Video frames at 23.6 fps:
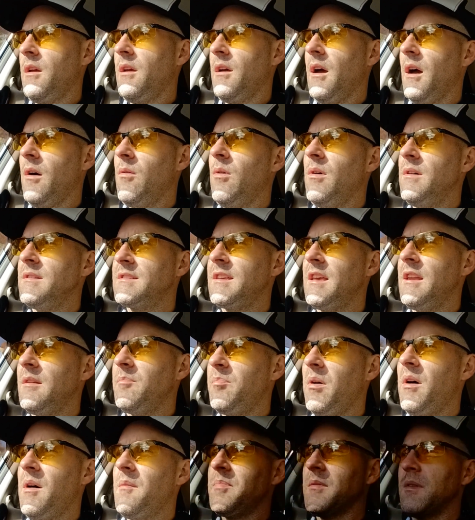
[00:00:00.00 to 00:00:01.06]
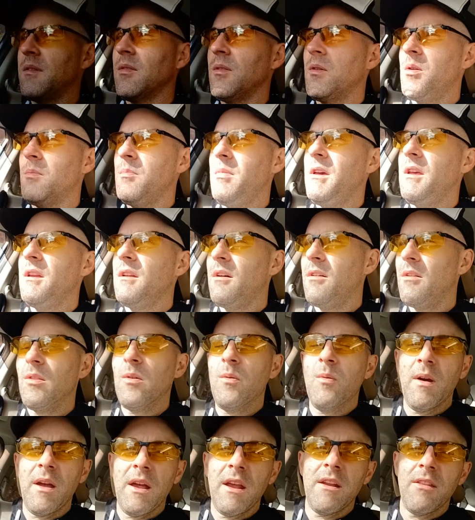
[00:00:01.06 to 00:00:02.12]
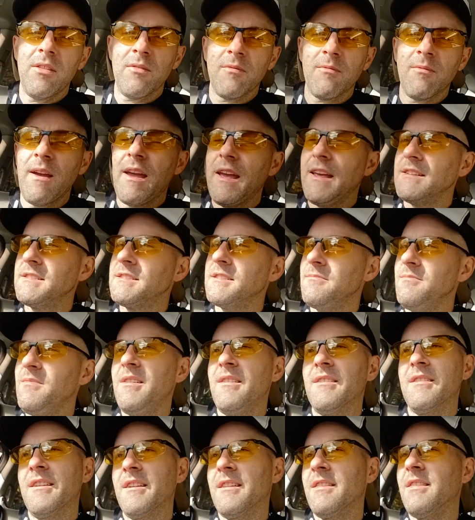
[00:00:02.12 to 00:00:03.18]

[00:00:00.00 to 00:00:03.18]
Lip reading: I was getting pumped a little bit on the way to the race, I'm not gonna